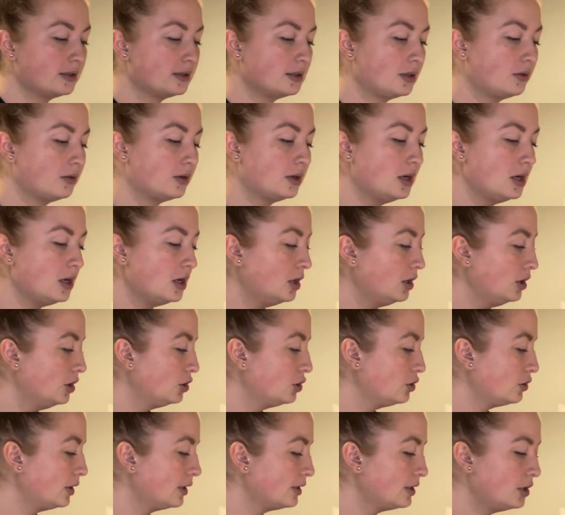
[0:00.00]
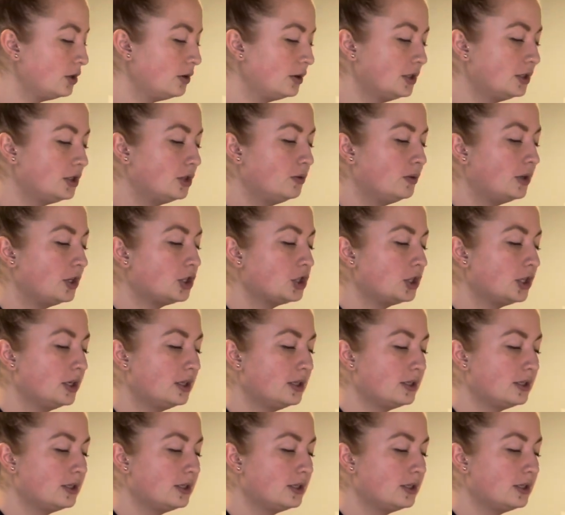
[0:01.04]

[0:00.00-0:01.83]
So trust your intuition,